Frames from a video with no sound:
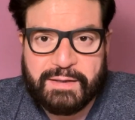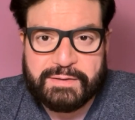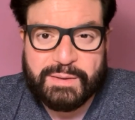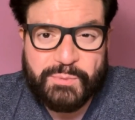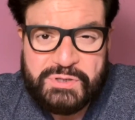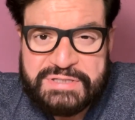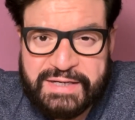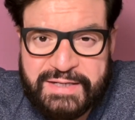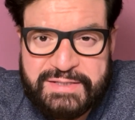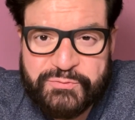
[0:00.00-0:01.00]
The most
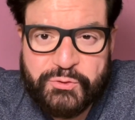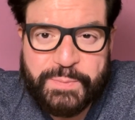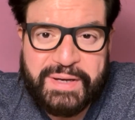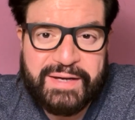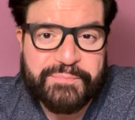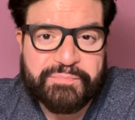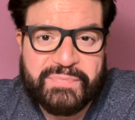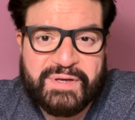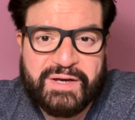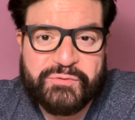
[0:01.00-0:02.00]
challenging would be
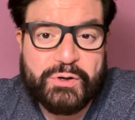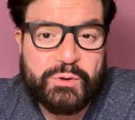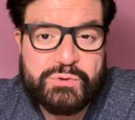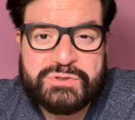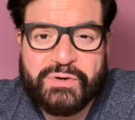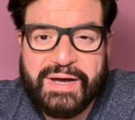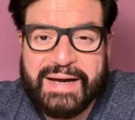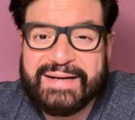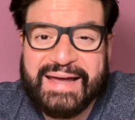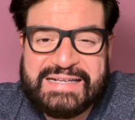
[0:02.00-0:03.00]
if you lose your
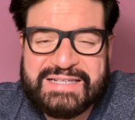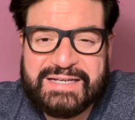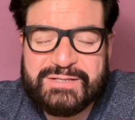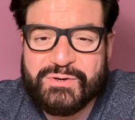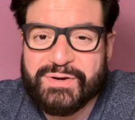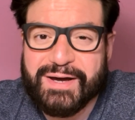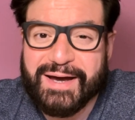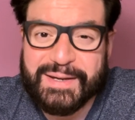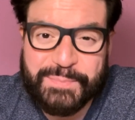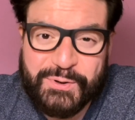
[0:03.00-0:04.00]
eyelashes or
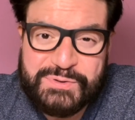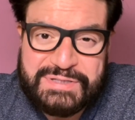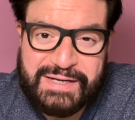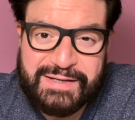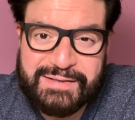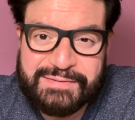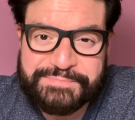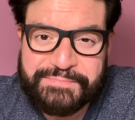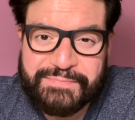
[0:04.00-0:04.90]
eyebrows color